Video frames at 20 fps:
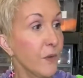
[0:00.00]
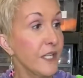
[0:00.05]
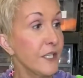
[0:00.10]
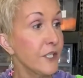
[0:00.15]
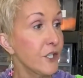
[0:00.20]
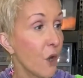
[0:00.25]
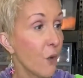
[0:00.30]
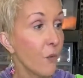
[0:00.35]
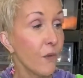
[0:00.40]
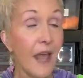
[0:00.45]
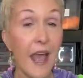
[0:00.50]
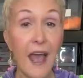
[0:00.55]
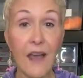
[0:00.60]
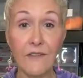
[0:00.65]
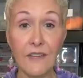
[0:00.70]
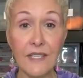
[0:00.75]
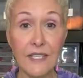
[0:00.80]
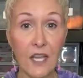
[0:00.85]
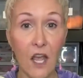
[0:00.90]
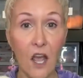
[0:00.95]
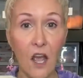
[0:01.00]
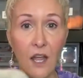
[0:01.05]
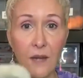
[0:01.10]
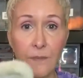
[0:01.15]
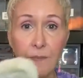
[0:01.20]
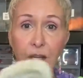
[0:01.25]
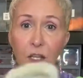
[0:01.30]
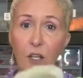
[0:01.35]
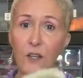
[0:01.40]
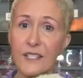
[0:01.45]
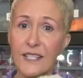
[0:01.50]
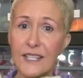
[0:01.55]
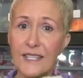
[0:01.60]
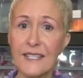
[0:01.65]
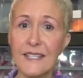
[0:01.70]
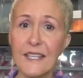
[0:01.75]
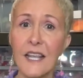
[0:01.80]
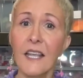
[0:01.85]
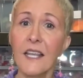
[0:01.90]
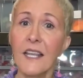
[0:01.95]
We don't have a ton because
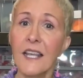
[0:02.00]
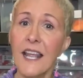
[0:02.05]
it's